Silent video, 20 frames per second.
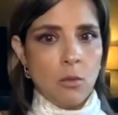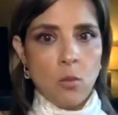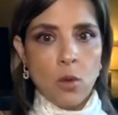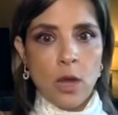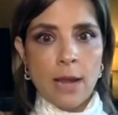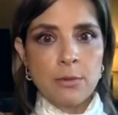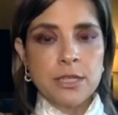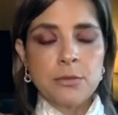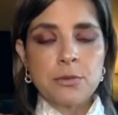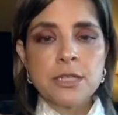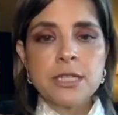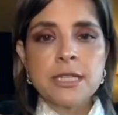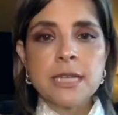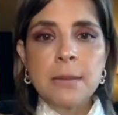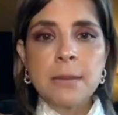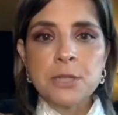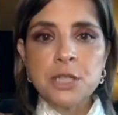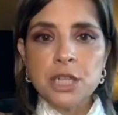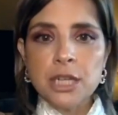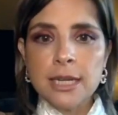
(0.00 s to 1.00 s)
Well, I was a
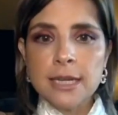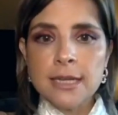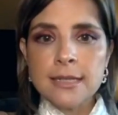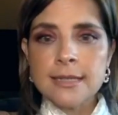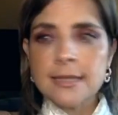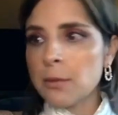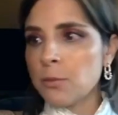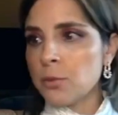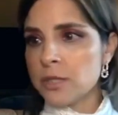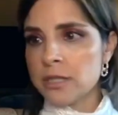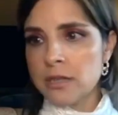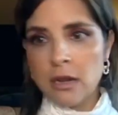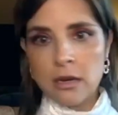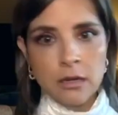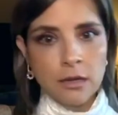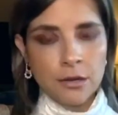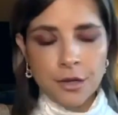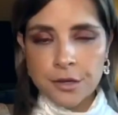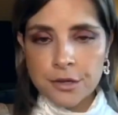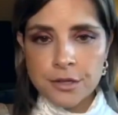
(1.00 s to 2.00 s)
receptionist. I was not
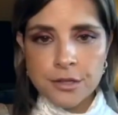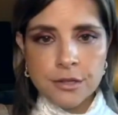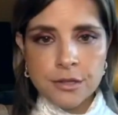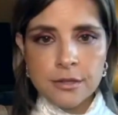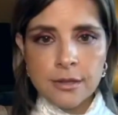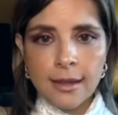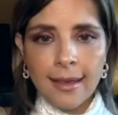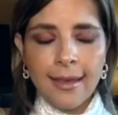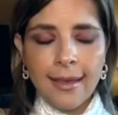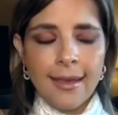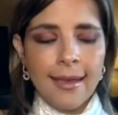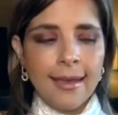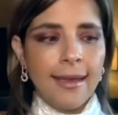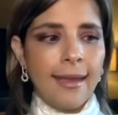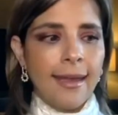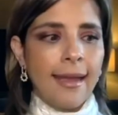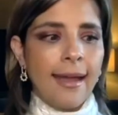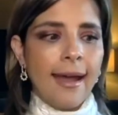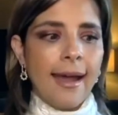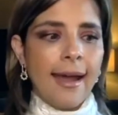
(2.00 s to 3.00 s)
a nurse.
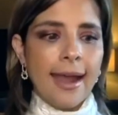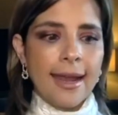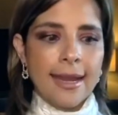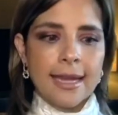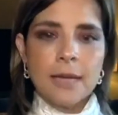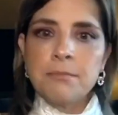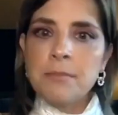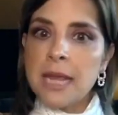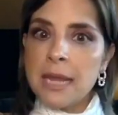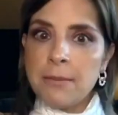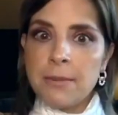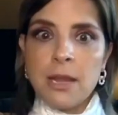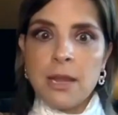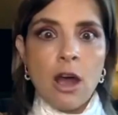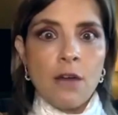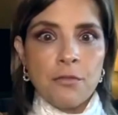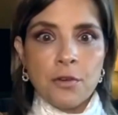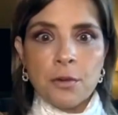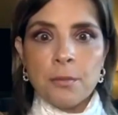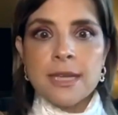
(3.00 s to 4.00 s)
I could maybe
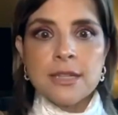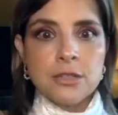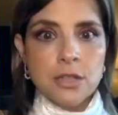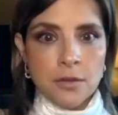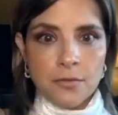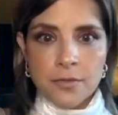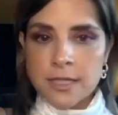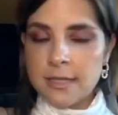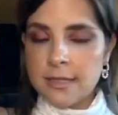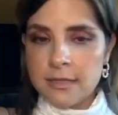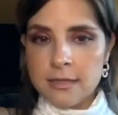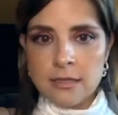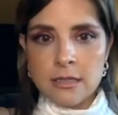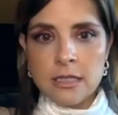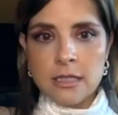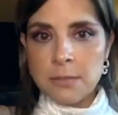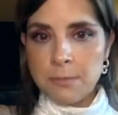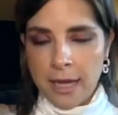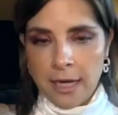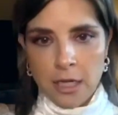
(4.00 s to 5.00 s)
offer my services
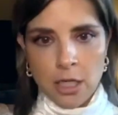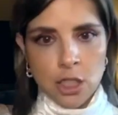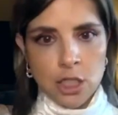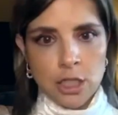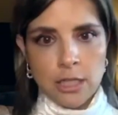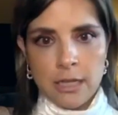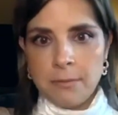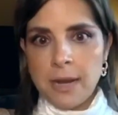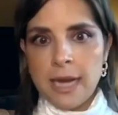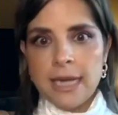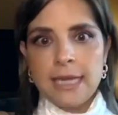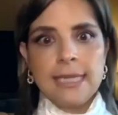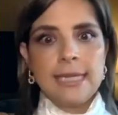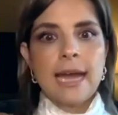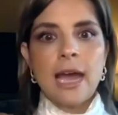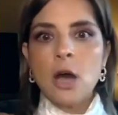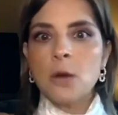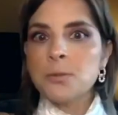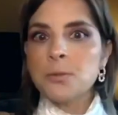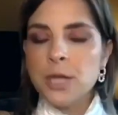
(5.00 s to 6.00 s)
in Spanish. They might need
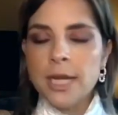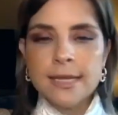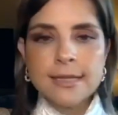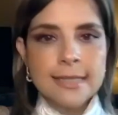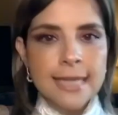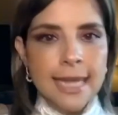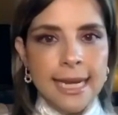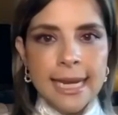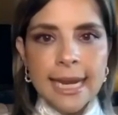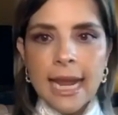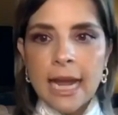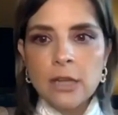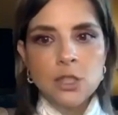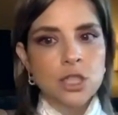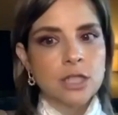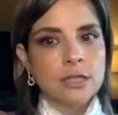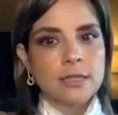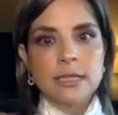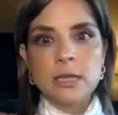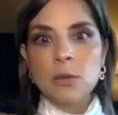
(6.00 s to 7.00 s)
help translating. I'll
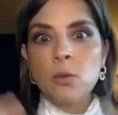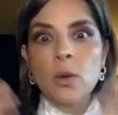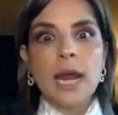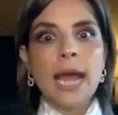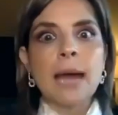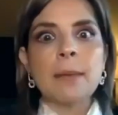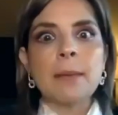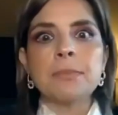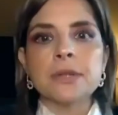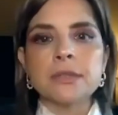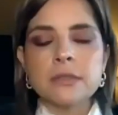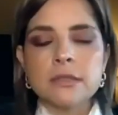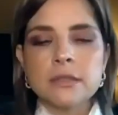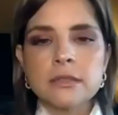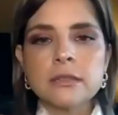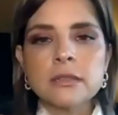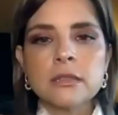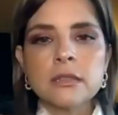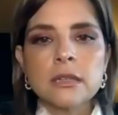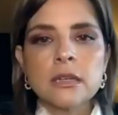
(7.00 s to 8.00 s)
just see what
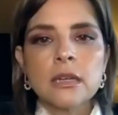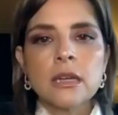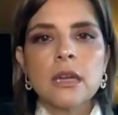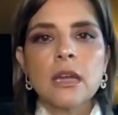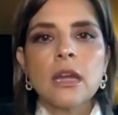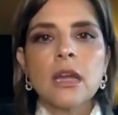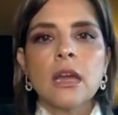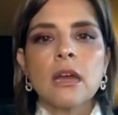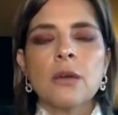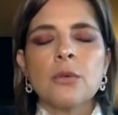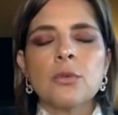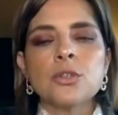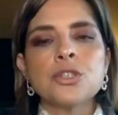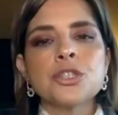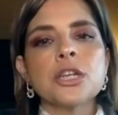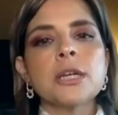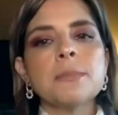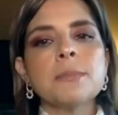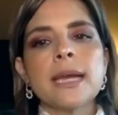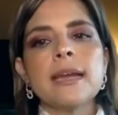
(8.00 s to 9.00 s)
happens. Well,
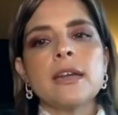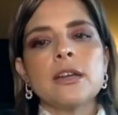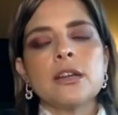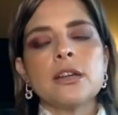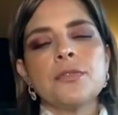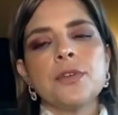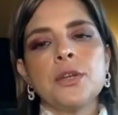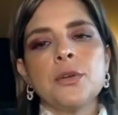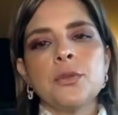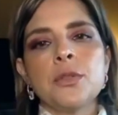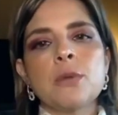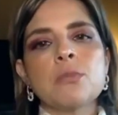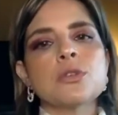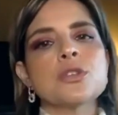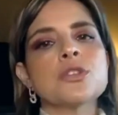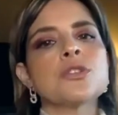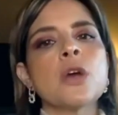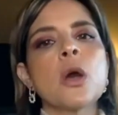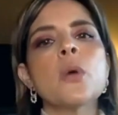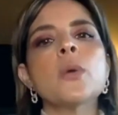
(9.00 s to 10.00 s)
during my interview, they were
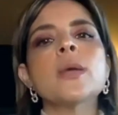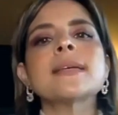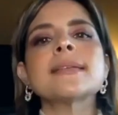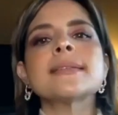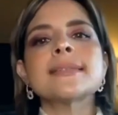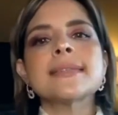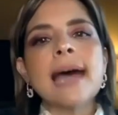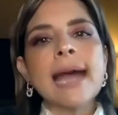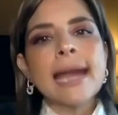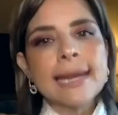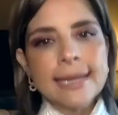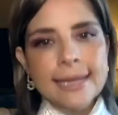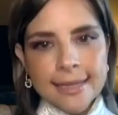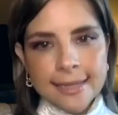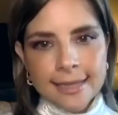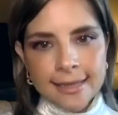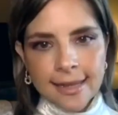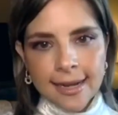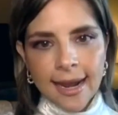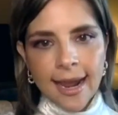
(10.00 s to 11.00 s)
so
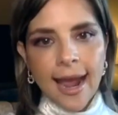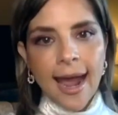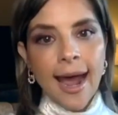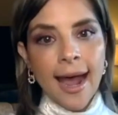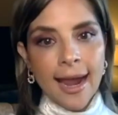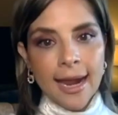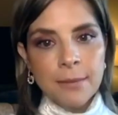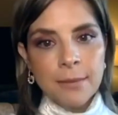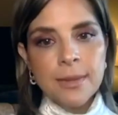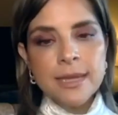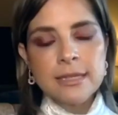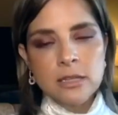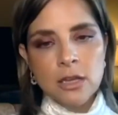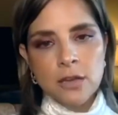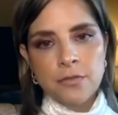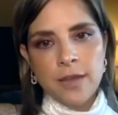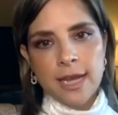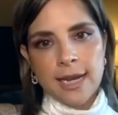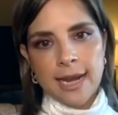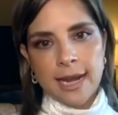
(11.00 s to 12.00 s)
excited that I
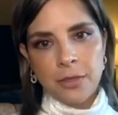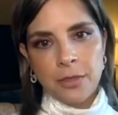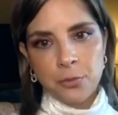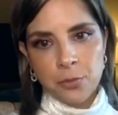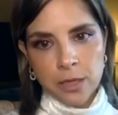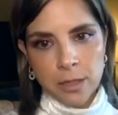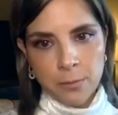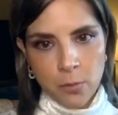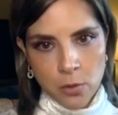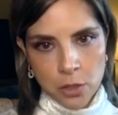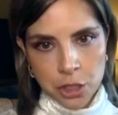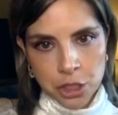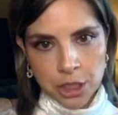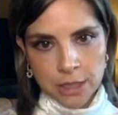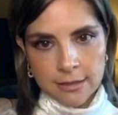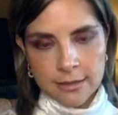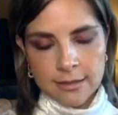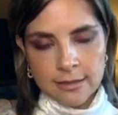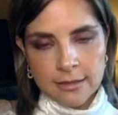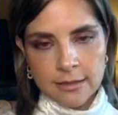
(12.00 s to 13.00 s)
myself had had three
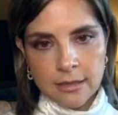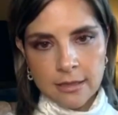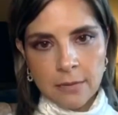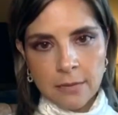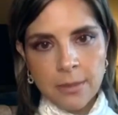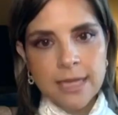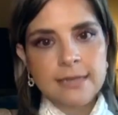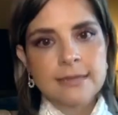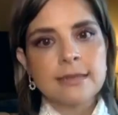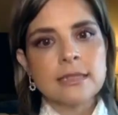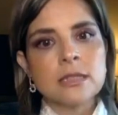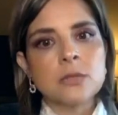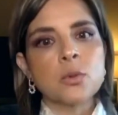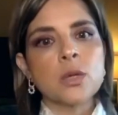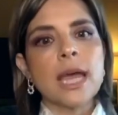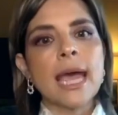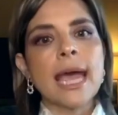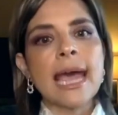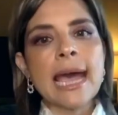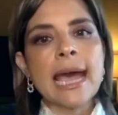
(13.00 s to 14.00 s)
abortions because this
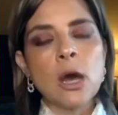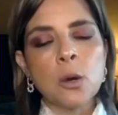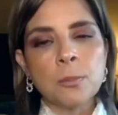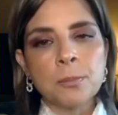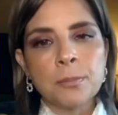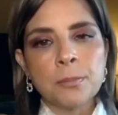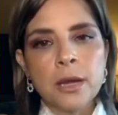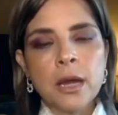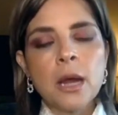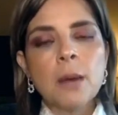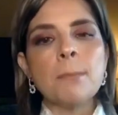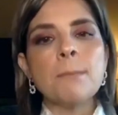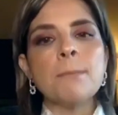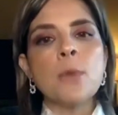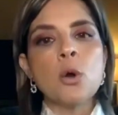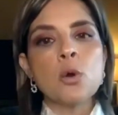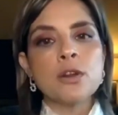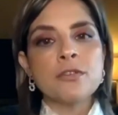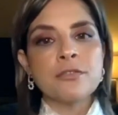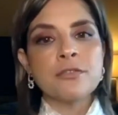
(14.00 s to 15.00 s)
would help
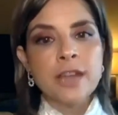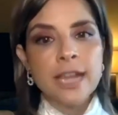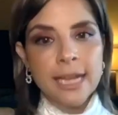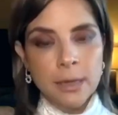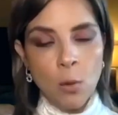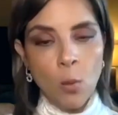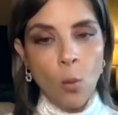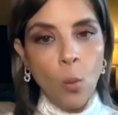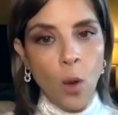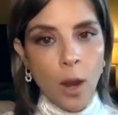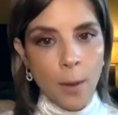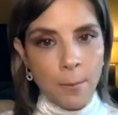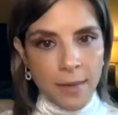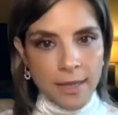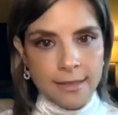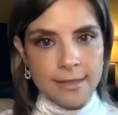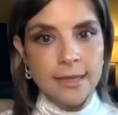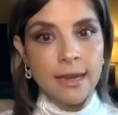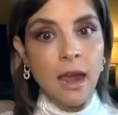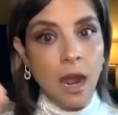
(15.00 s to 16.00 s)
motivate
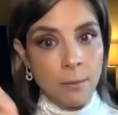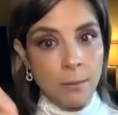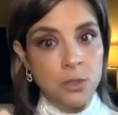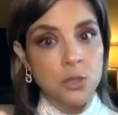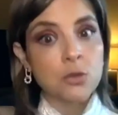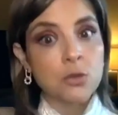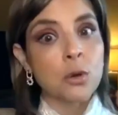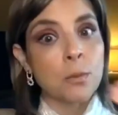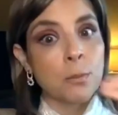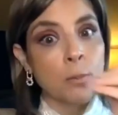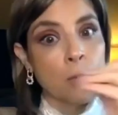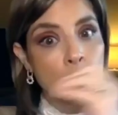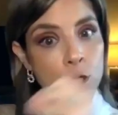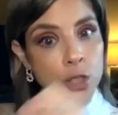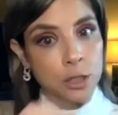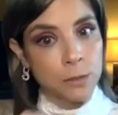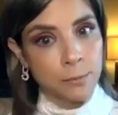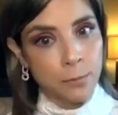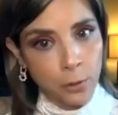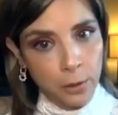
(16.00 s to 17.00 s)
women to come to their
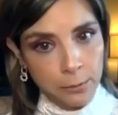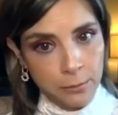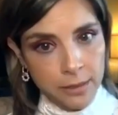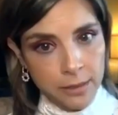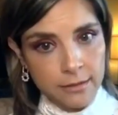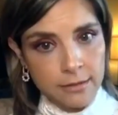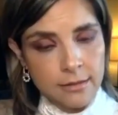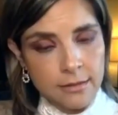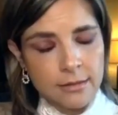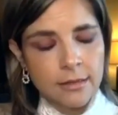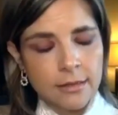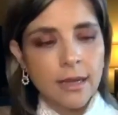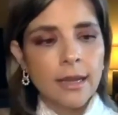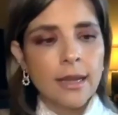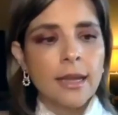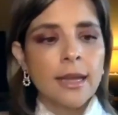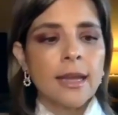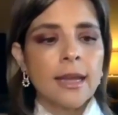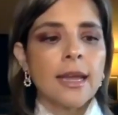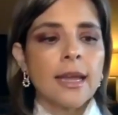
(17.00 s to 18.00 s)
abortion appointments.
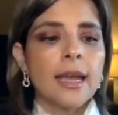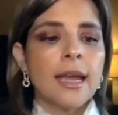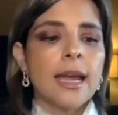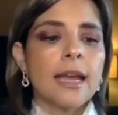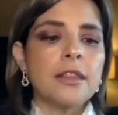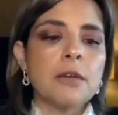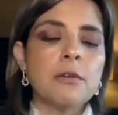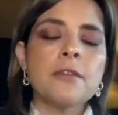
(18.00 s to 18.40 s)
And